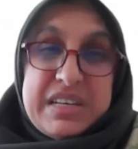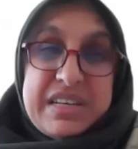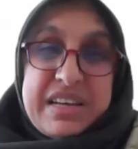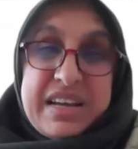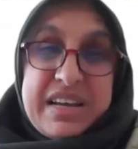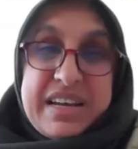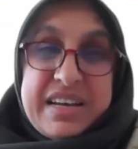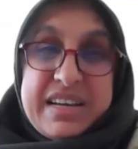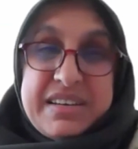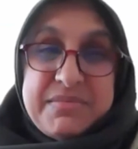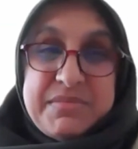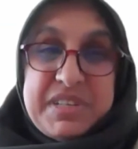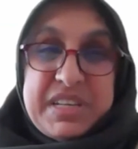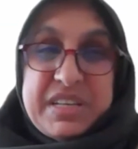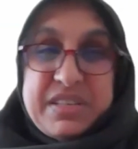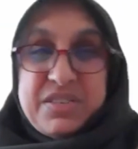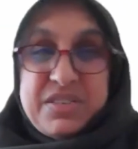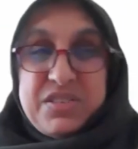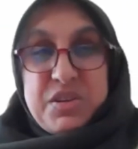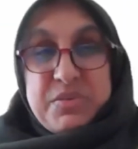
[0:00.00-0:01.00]
in
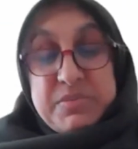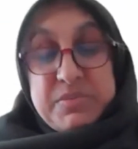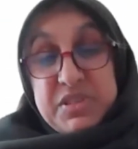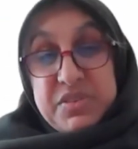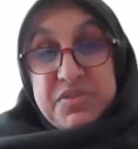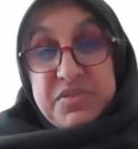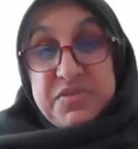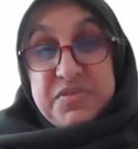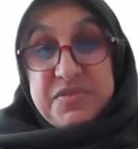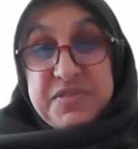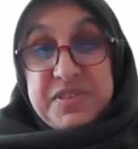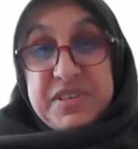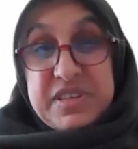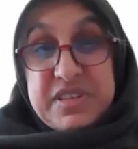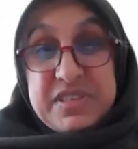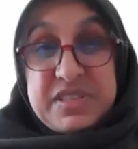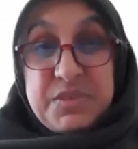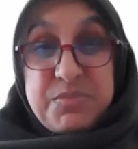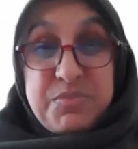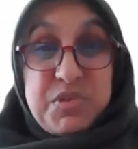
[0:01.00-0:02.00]
terms of
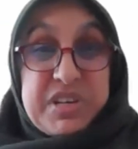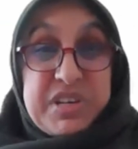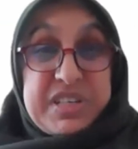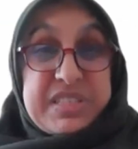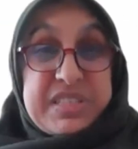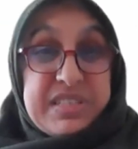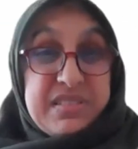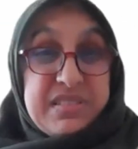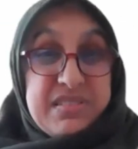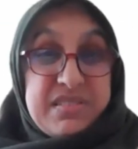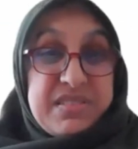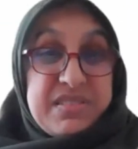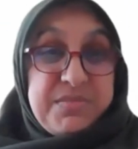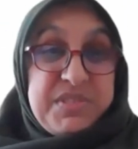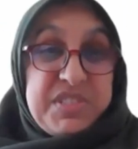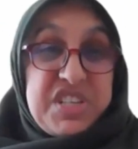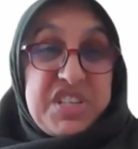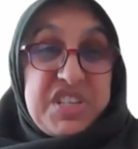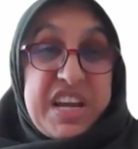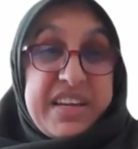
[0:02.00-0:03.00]
supporting systems
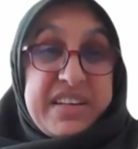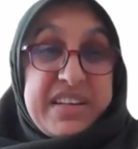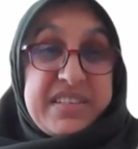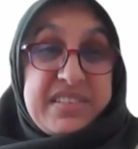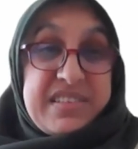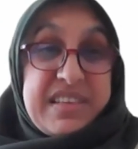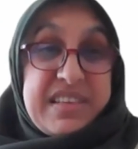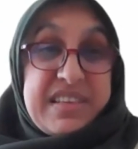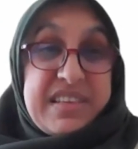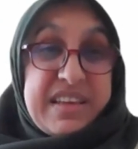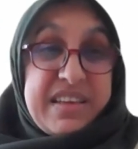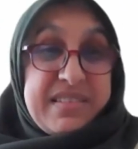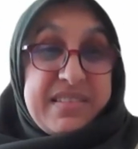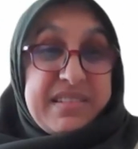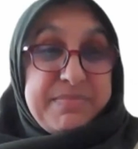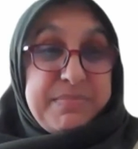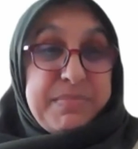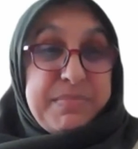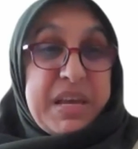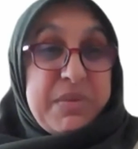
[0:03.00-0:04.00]
change that
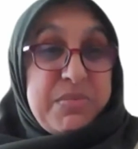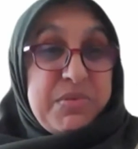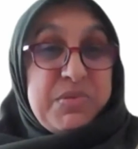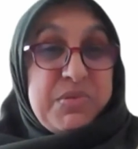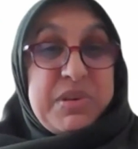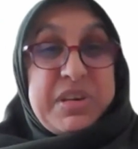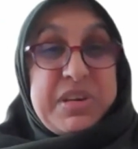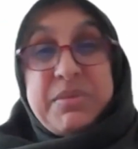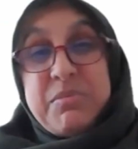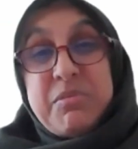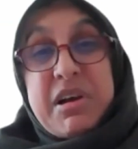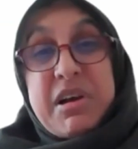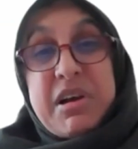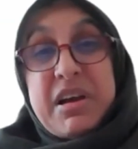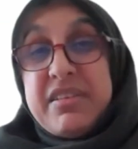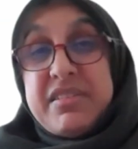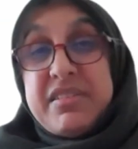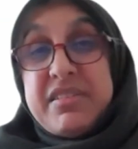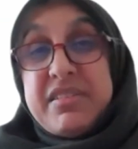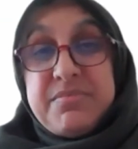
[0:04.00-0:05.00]
people here
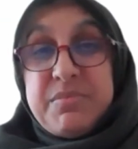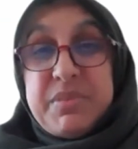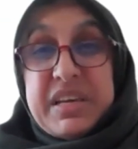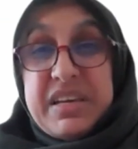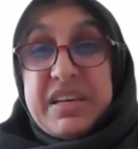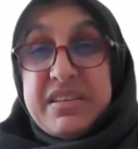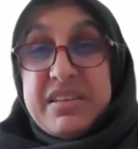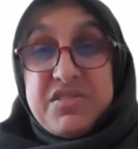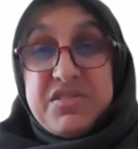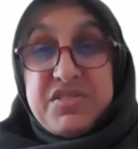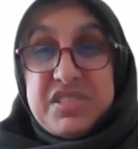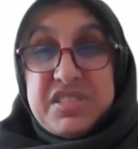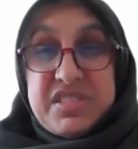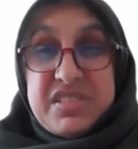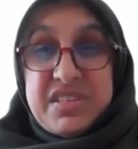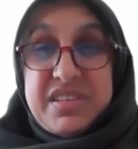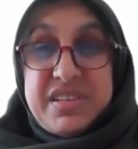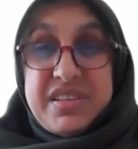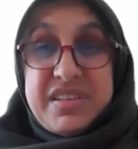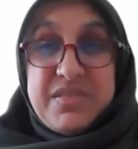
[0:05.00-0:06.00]
might be
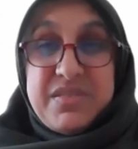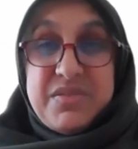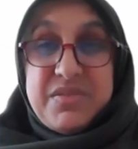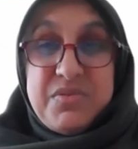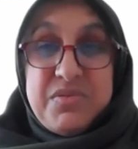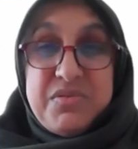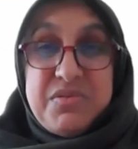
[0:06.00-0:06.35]
interested in?